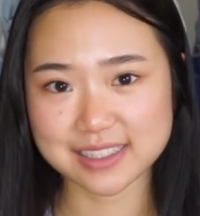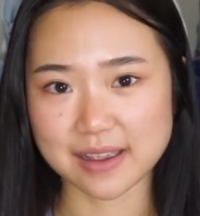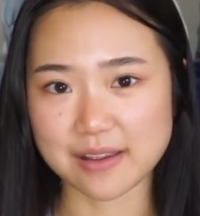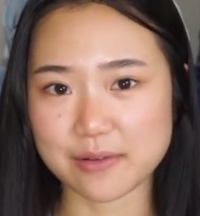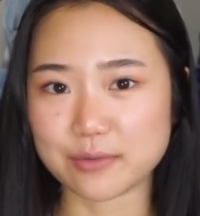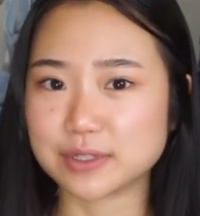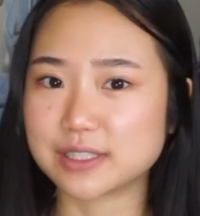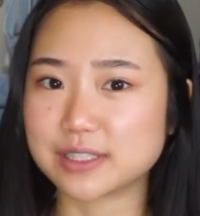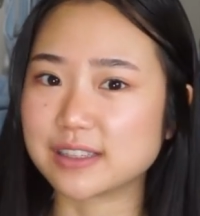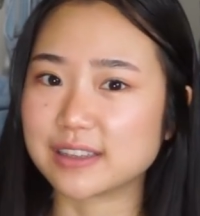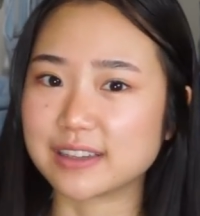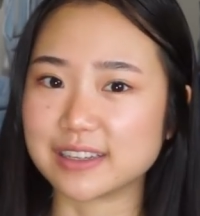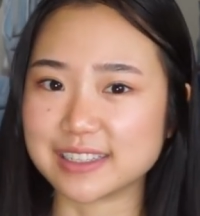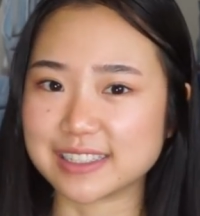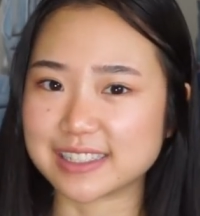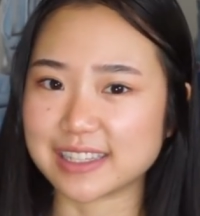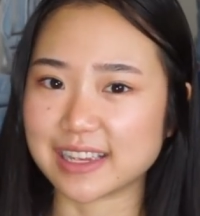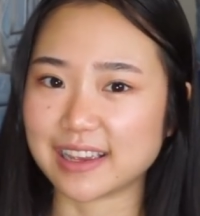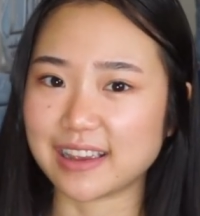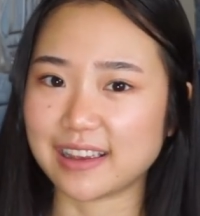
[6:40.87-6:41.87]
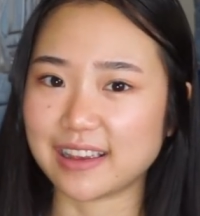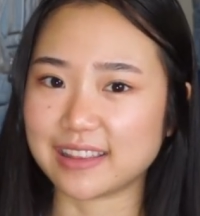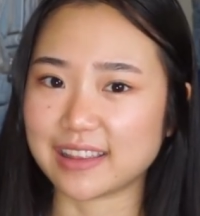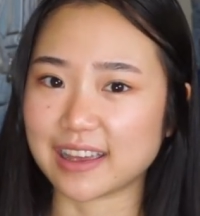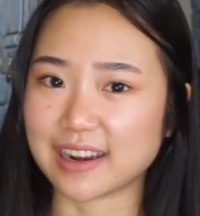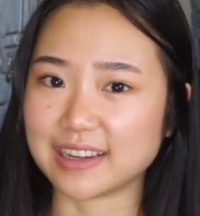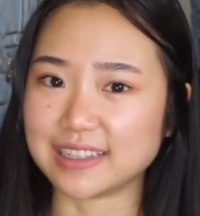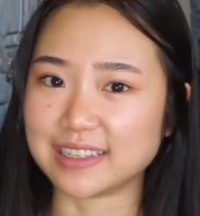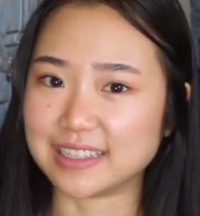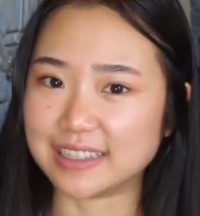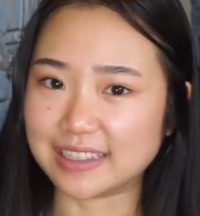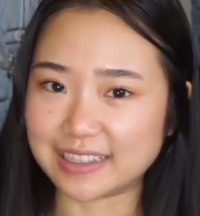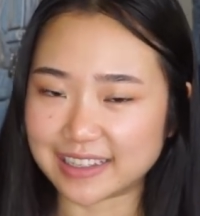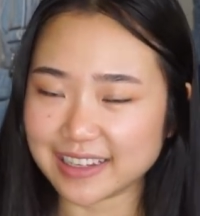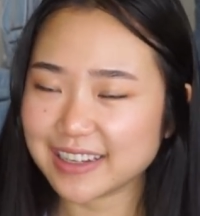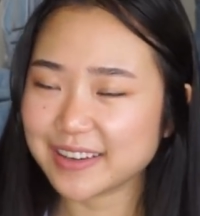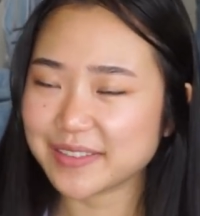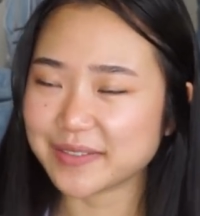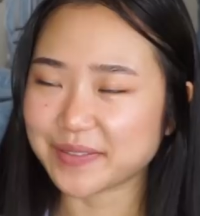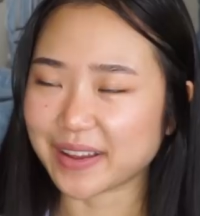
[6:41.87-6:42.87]
I wasn't gonna say that I did
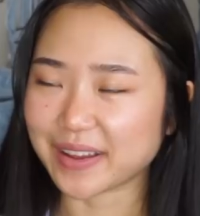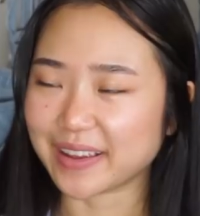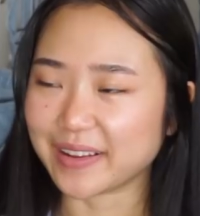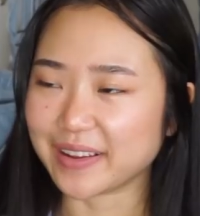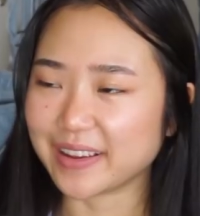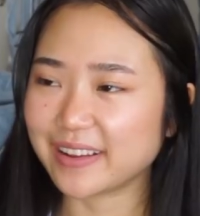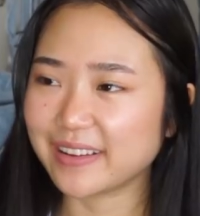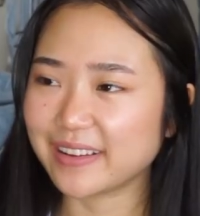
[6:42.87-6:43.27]
good in my